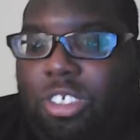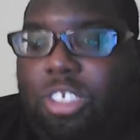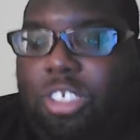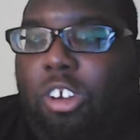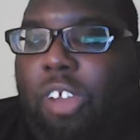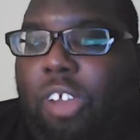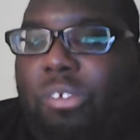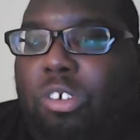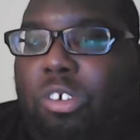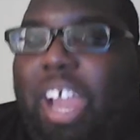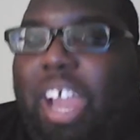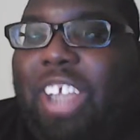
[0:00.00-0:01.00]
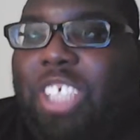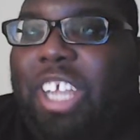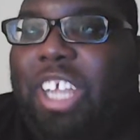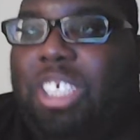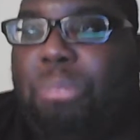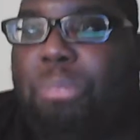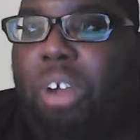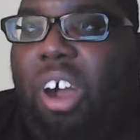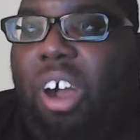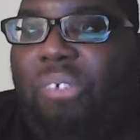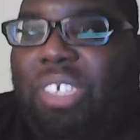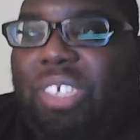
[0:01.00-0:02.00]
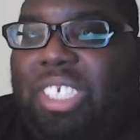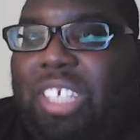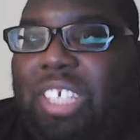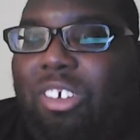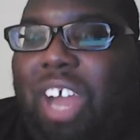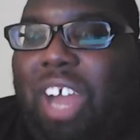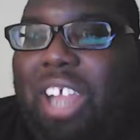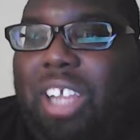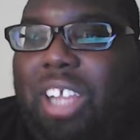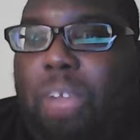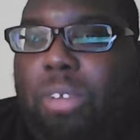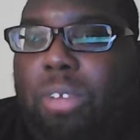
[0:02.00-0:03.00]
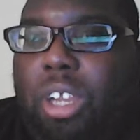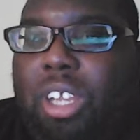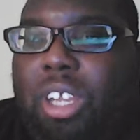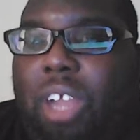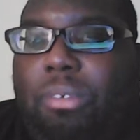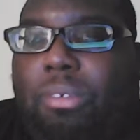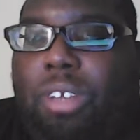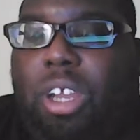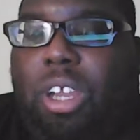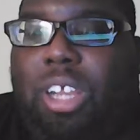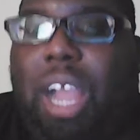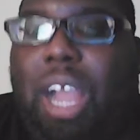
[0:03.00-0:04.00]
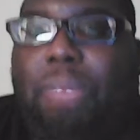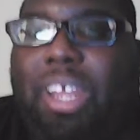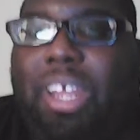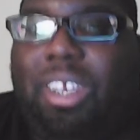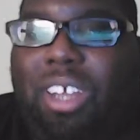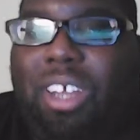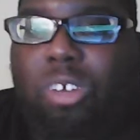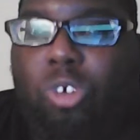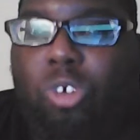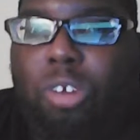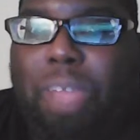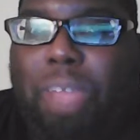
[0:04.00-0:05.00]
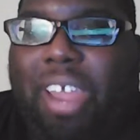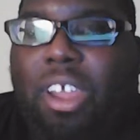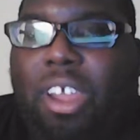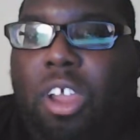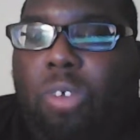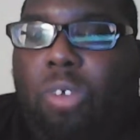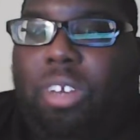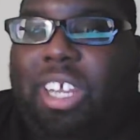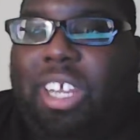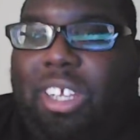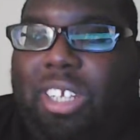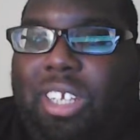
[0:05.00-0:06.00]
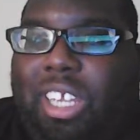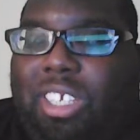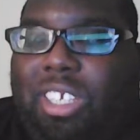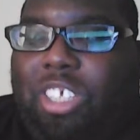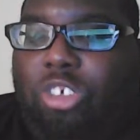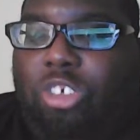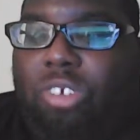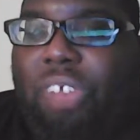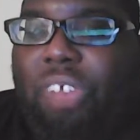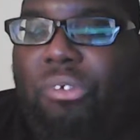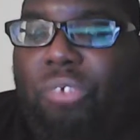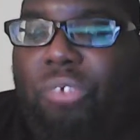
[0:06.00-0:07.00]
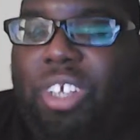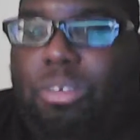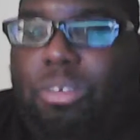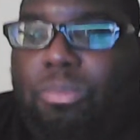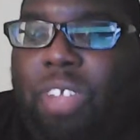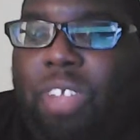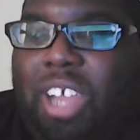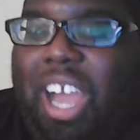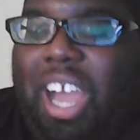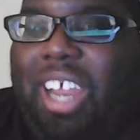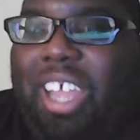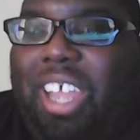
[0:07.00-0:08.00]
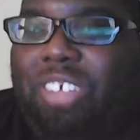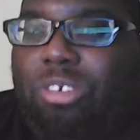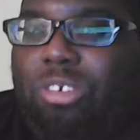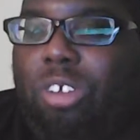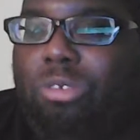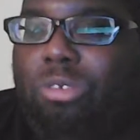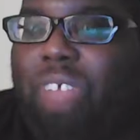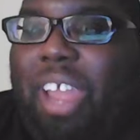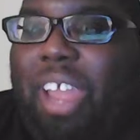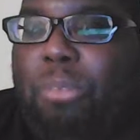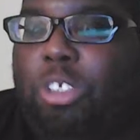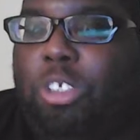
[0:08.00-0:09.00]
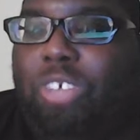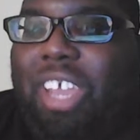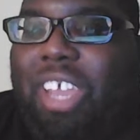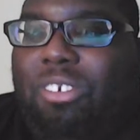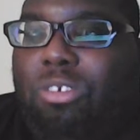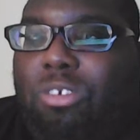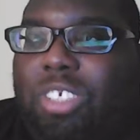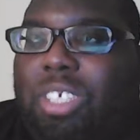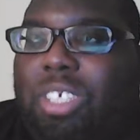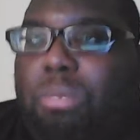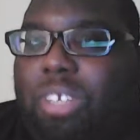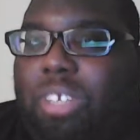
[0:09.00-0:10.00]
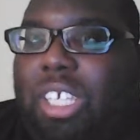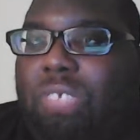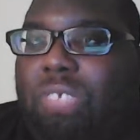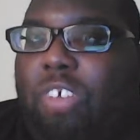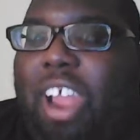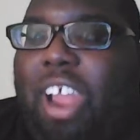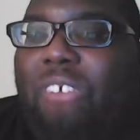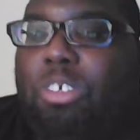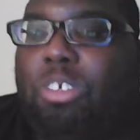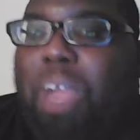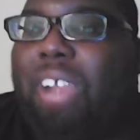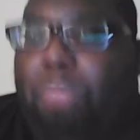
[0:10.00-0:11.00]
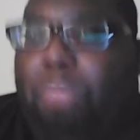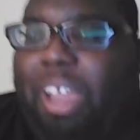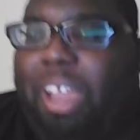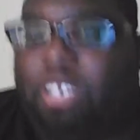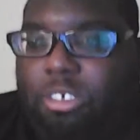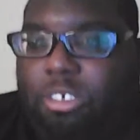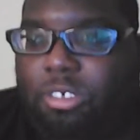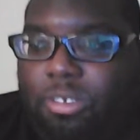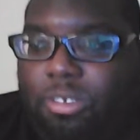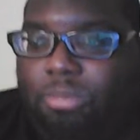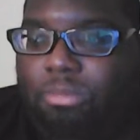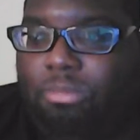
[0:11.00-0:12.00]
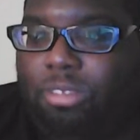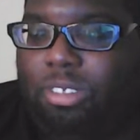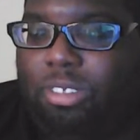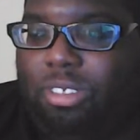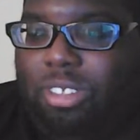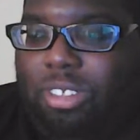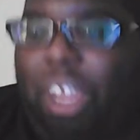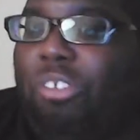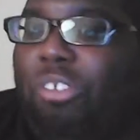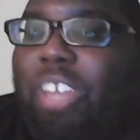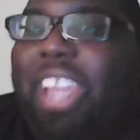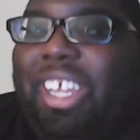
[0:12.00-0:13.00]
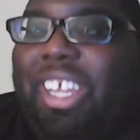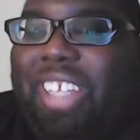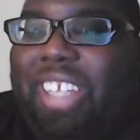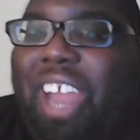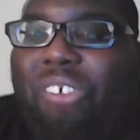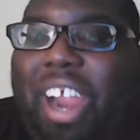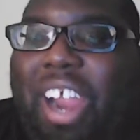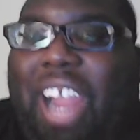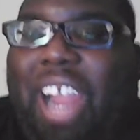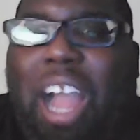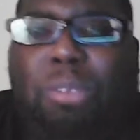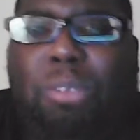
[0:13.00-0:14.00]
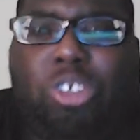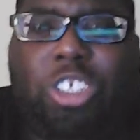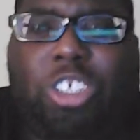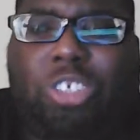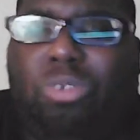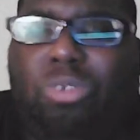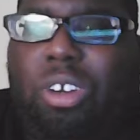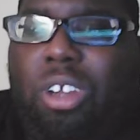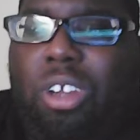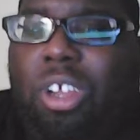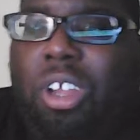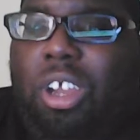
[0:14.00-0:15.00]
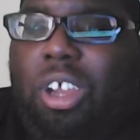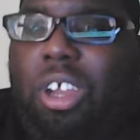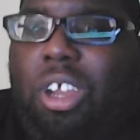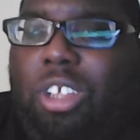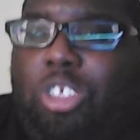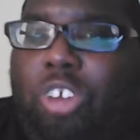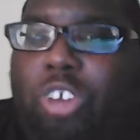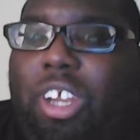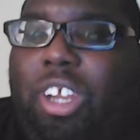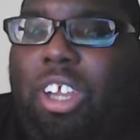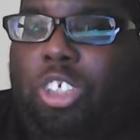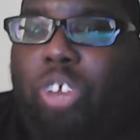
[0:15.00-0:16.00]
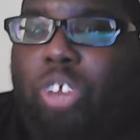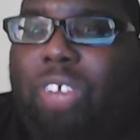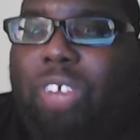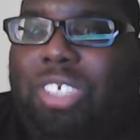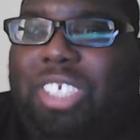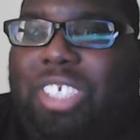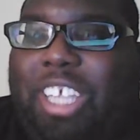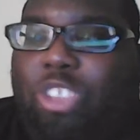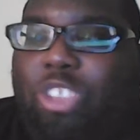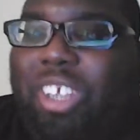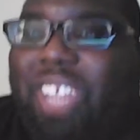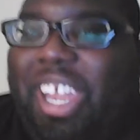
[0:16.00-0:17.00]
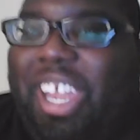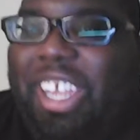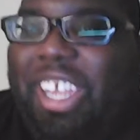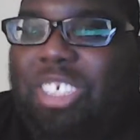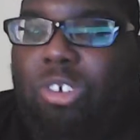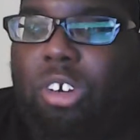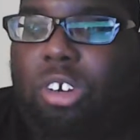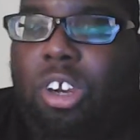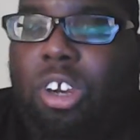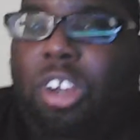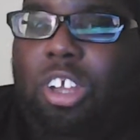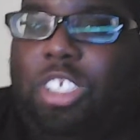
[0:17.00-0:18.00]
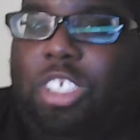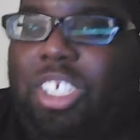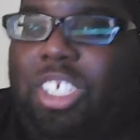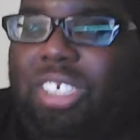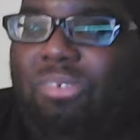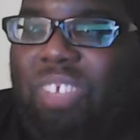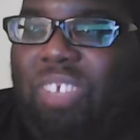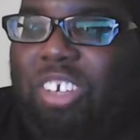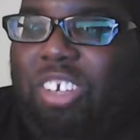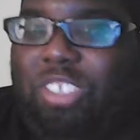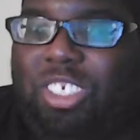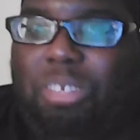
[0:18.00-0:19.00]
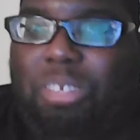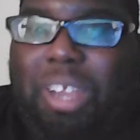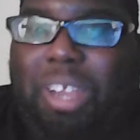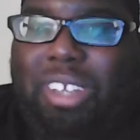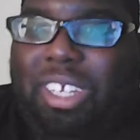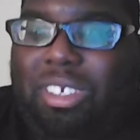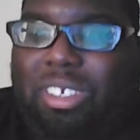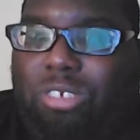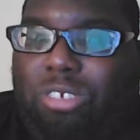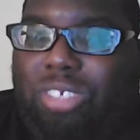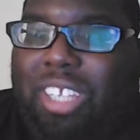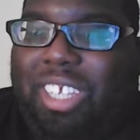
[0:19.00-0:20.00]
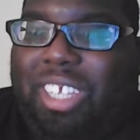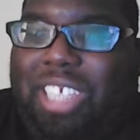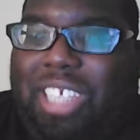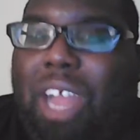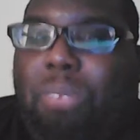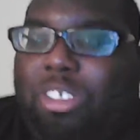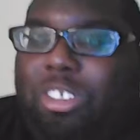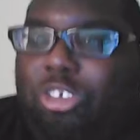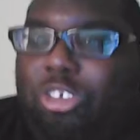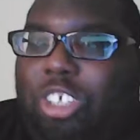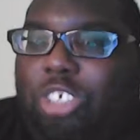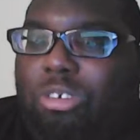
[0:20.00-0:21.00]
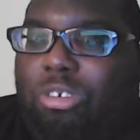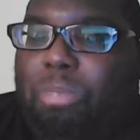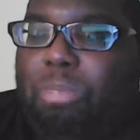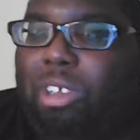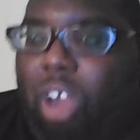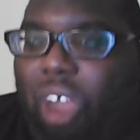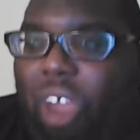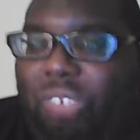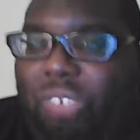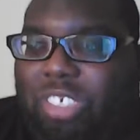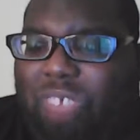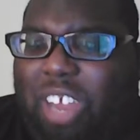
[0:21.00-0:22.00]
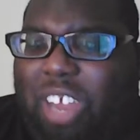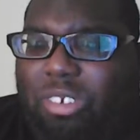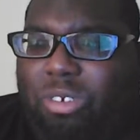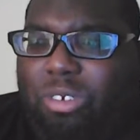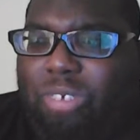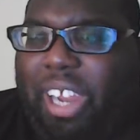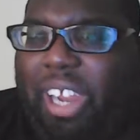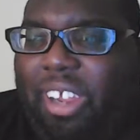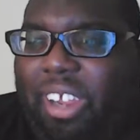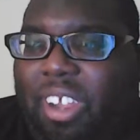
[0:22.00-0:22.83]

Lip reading: So if you got to change up an offense that know how to accommodate another quarterback with that could give you a different rhythm, how the heck you go do that? But you can't even do the simple things for an average pocket passer. Like if you can't get that right, how am I gonna trust you with a Trey, what's his name, Trey Lance or a Justin Fields or somebody that use their legs? How am I supposed to trust you to build an offense around them to do that?